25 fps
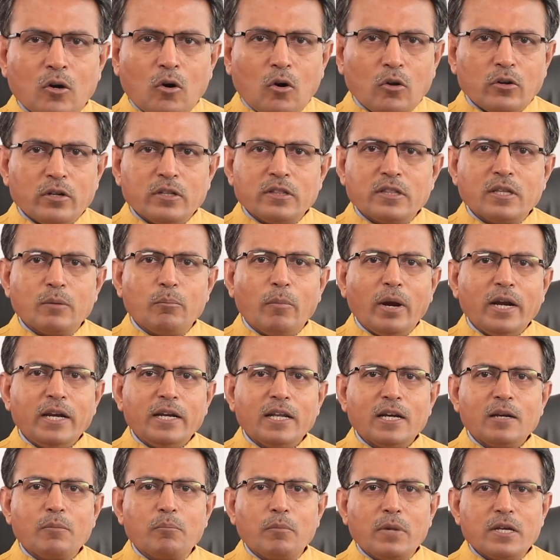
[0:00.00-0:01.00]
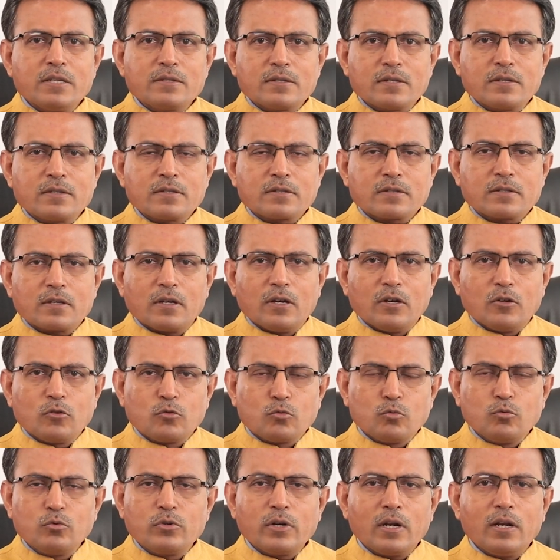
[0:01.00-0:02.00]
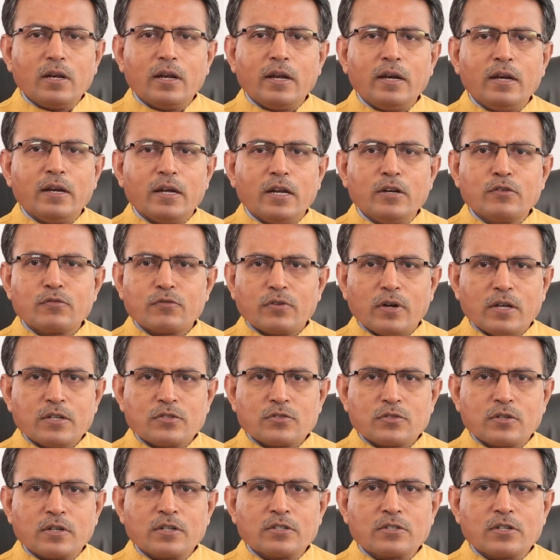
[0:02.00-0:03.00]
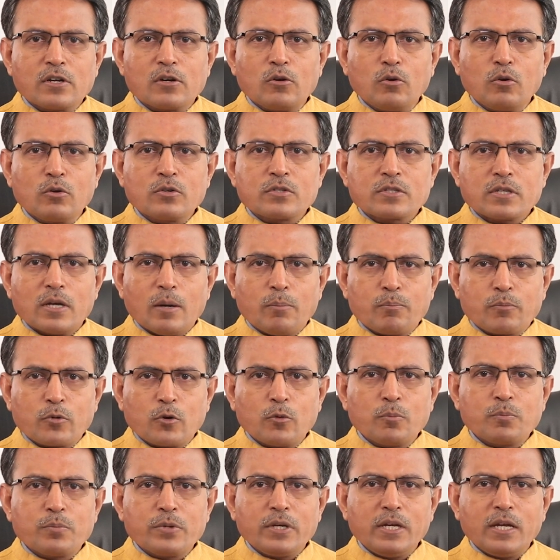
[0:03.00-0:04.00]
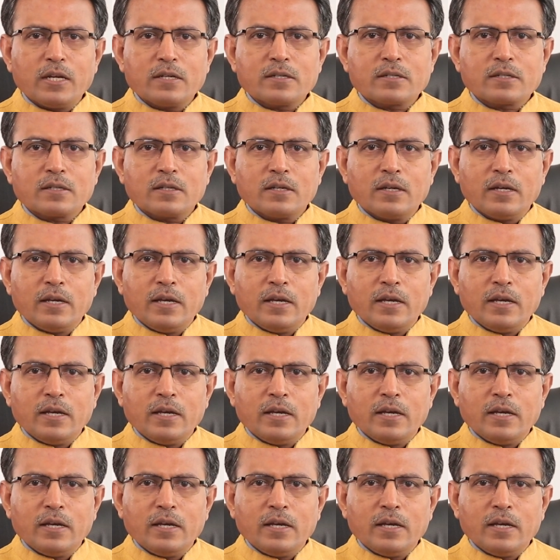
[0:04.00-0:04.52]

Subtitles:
On a thematic basis, rural and infrastructure looks appropriate,